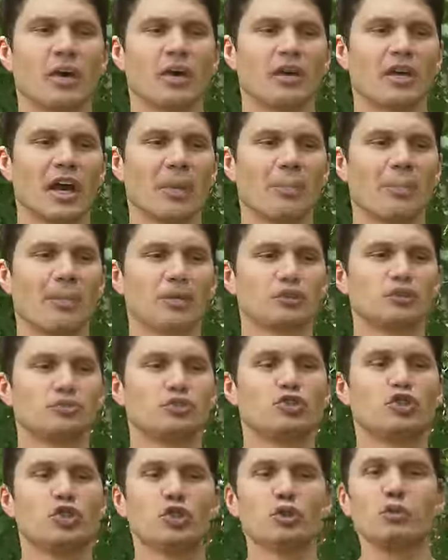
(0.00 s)
a couple
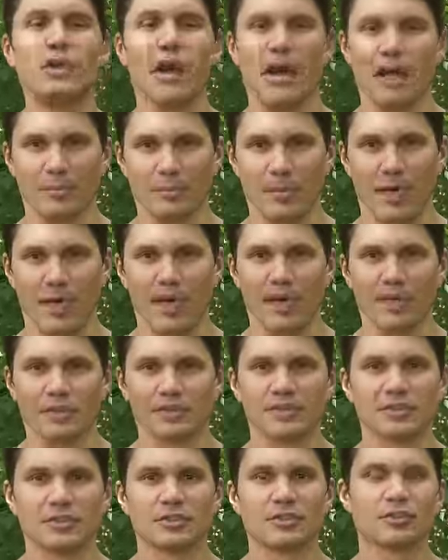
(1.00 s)
do not
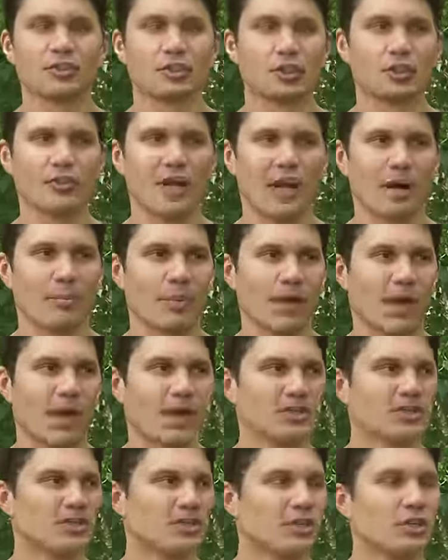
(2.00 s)
buys. Do not
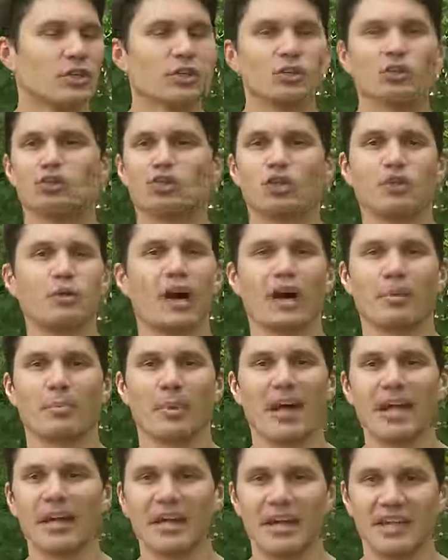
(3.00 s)
buy
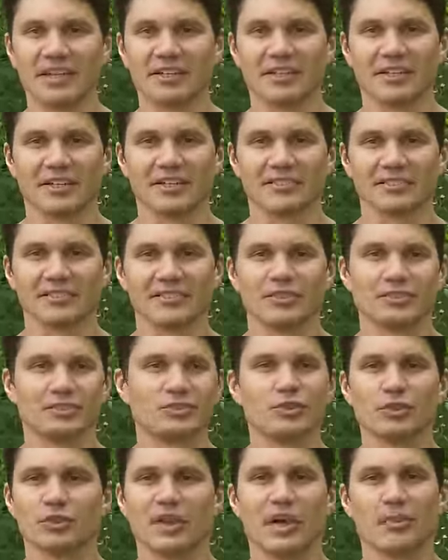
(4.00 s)
handguns.
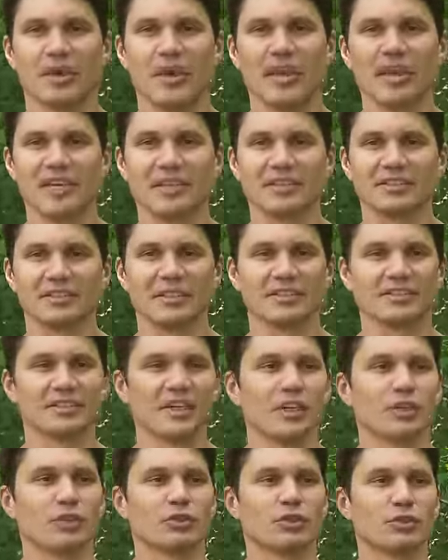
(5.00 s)
Do not buy handguns.
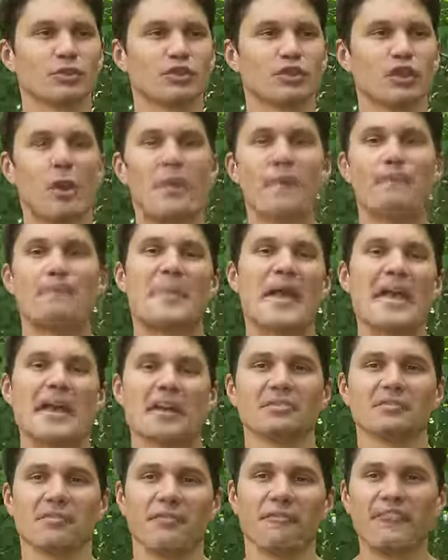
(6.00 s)
There's no
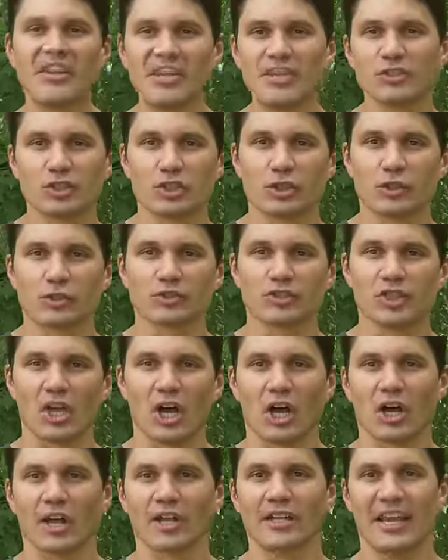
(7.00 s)
banned features
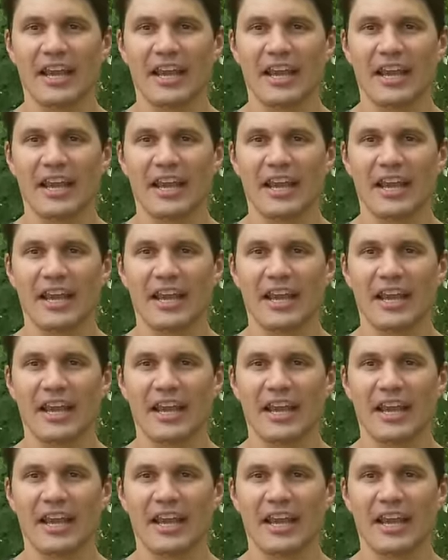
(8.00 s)
on